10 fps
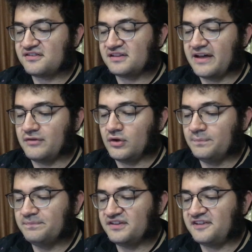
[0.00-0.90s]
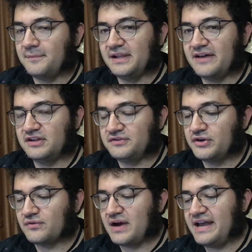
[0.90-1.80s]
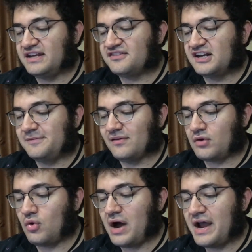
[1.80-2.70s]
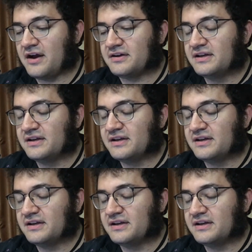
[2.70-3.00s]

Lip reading: level, some level of notoriety is going to be required